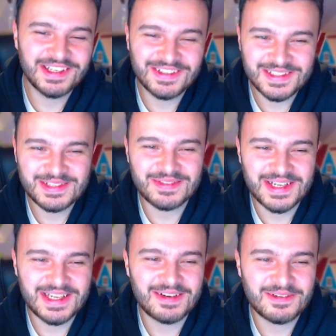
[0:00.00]
be on his
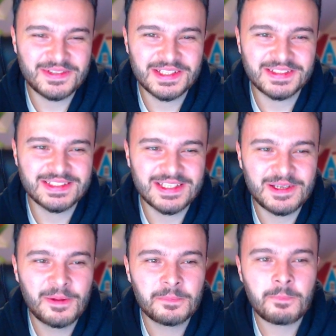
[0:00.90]
way out of
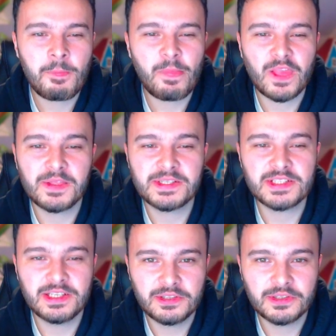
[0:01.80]
Chelsea. This is
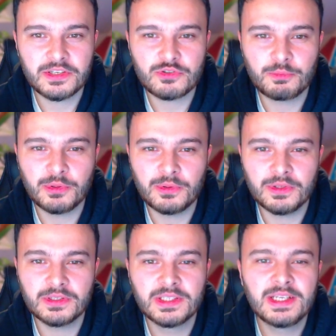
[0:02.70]
a Turkish
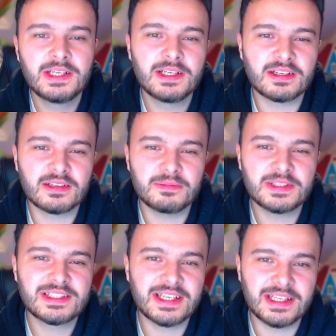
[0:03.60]
reporter
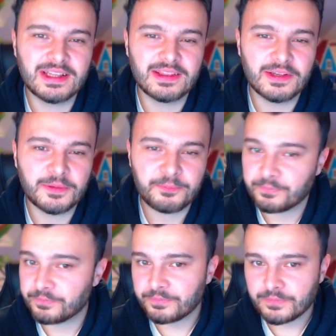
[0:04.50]
um, saying that
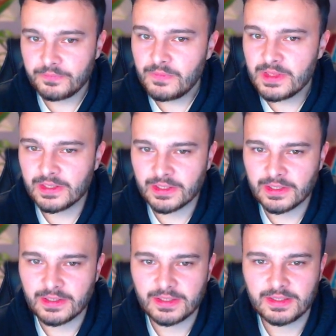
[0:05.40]

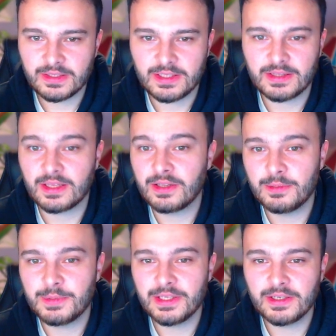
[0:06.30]
uh, the,
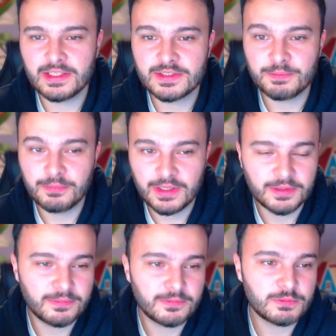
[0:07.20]
club here is
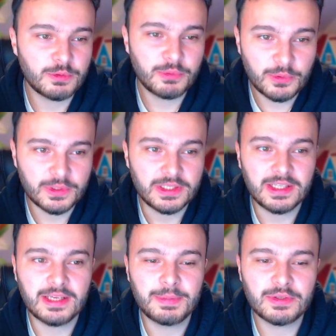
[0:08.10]
um,
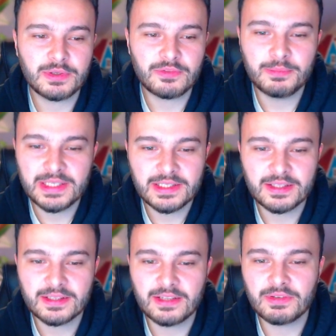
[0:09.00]
reportedly about to have a
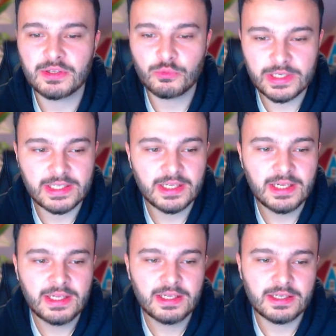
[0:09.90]
meeting. They've agreed
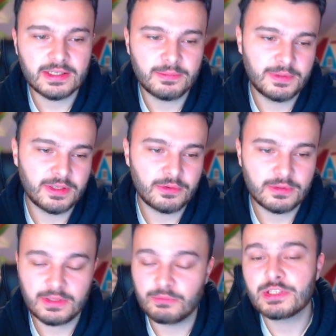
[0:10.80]
um, and
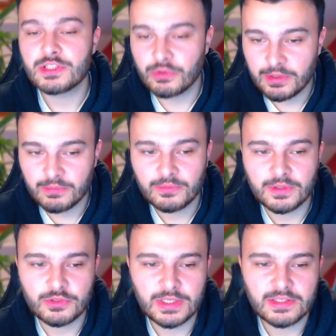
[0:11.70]
they've reached agreement for
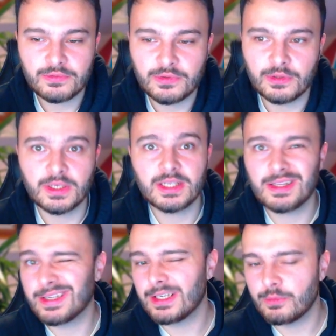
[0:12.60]
the transfer,
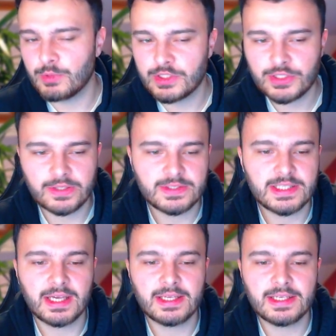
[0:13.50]
likely with Chelsea
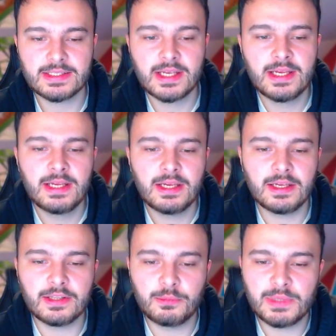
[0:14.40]
that is,
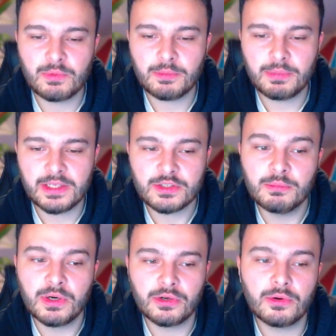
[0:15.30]
and they'll meet with the player
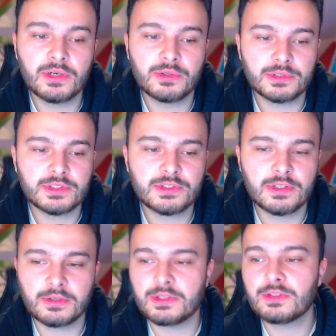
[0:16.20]
tomorrow in order to set
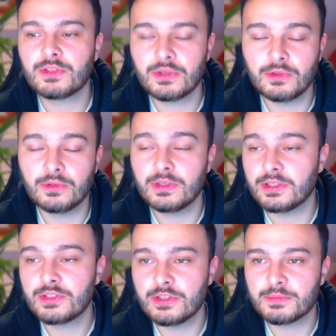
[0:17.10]
out the ter uh,
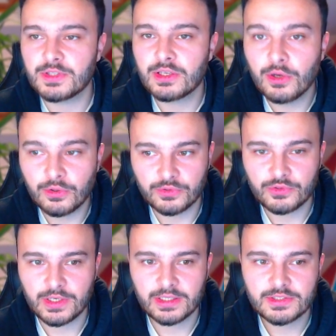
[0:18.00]
terms of the
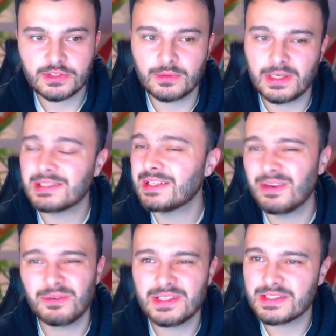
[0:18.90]
contract. So I
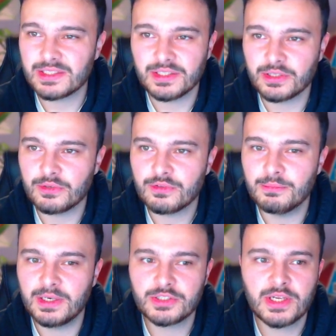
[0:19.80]
doubt he's going to go for
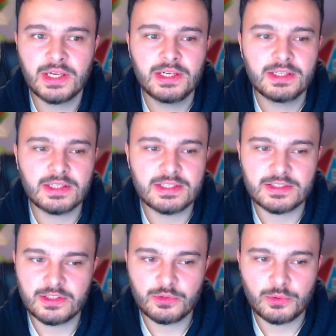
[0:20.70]
much. This
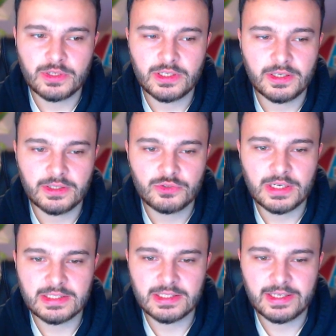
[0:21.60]
is the tweet uh,
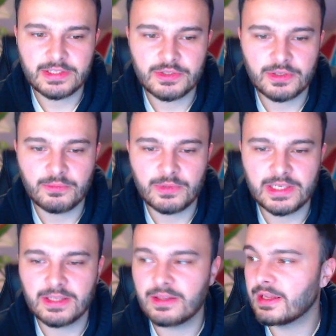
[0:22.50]
translated, you can
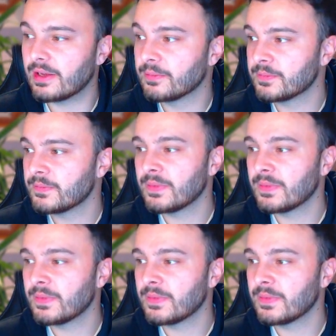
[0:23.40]
read it there.